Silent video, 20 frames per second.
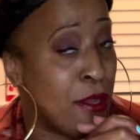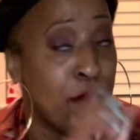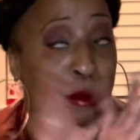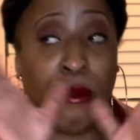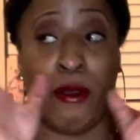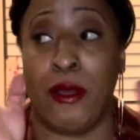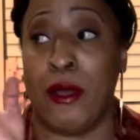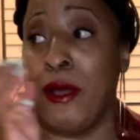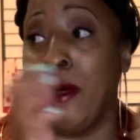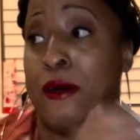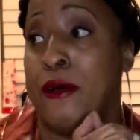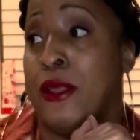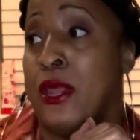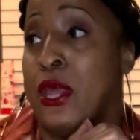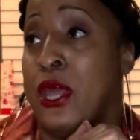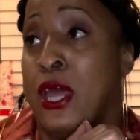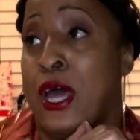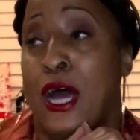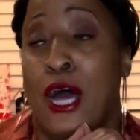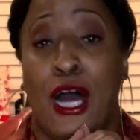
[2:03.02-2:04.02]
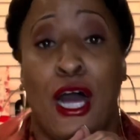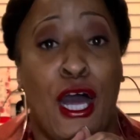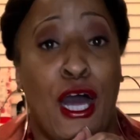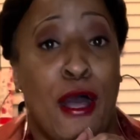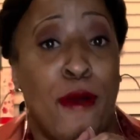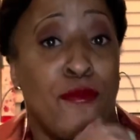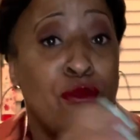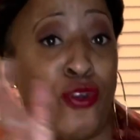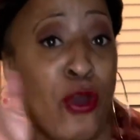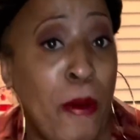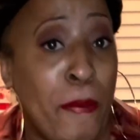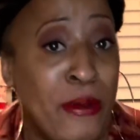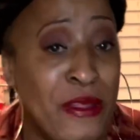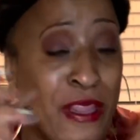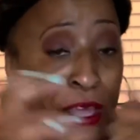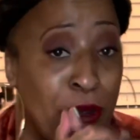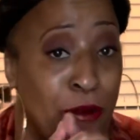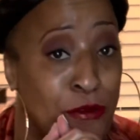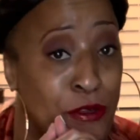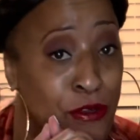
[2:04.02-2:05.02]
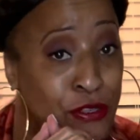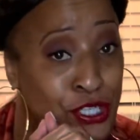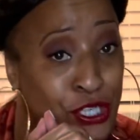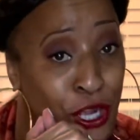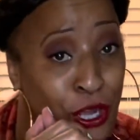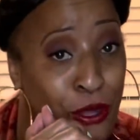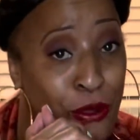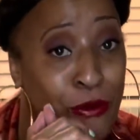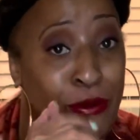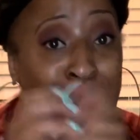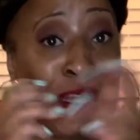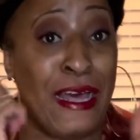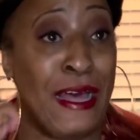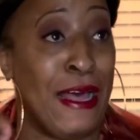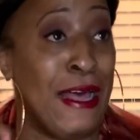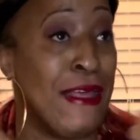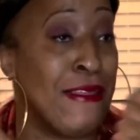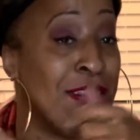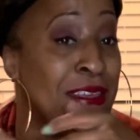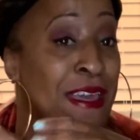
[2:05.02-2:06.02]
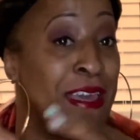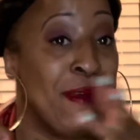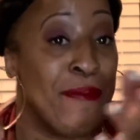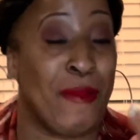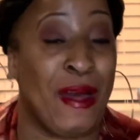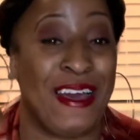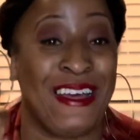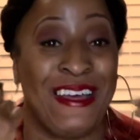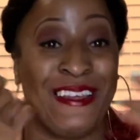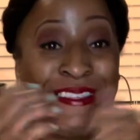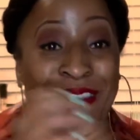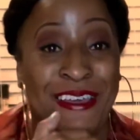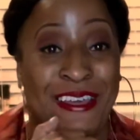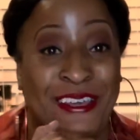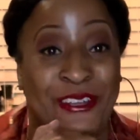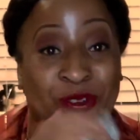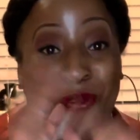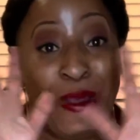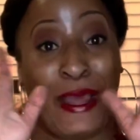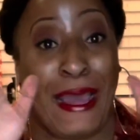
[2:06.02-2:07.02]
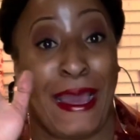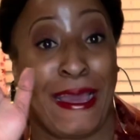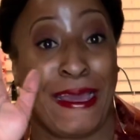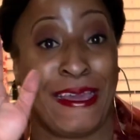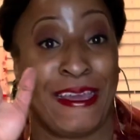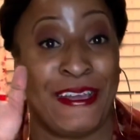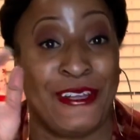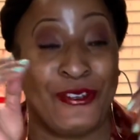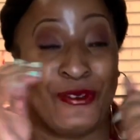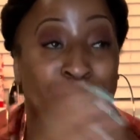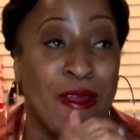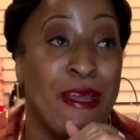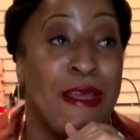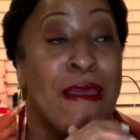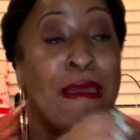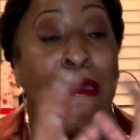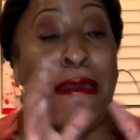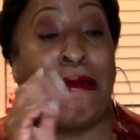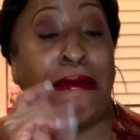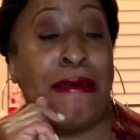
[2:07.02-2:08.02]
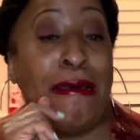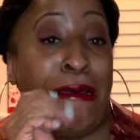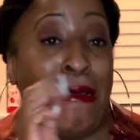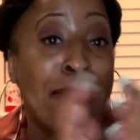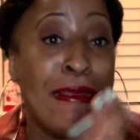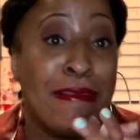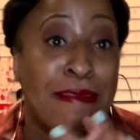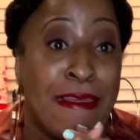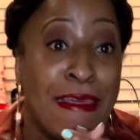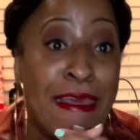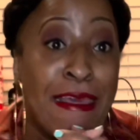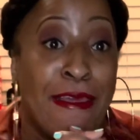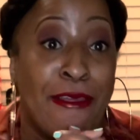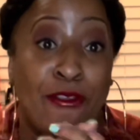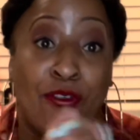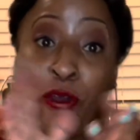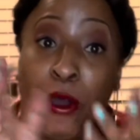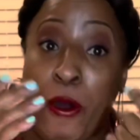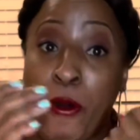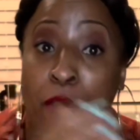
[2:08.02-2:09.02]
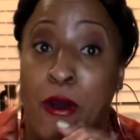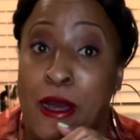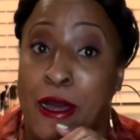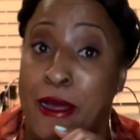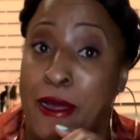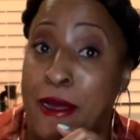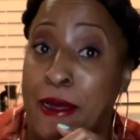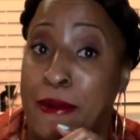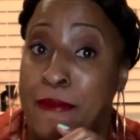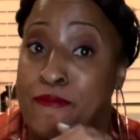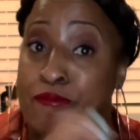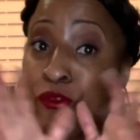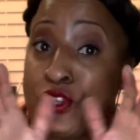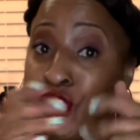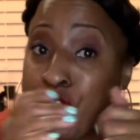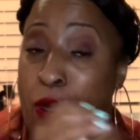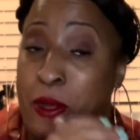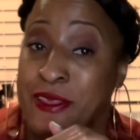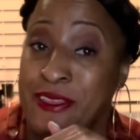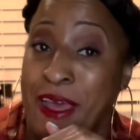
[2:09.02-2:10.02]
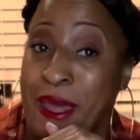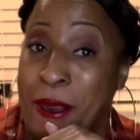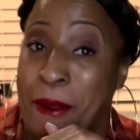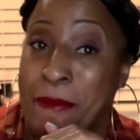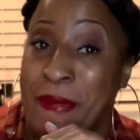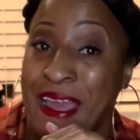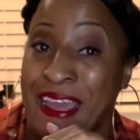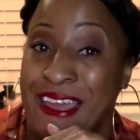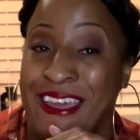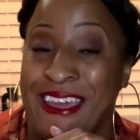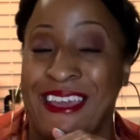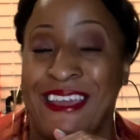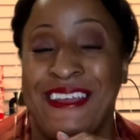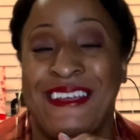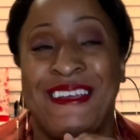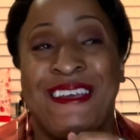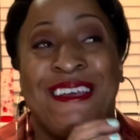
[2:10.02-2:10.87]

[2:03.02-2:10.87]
Girl, you gonna put that on your show? Cousin, my cousin Kendra. Hey Kendra, cousin, you gonna show us how to make it?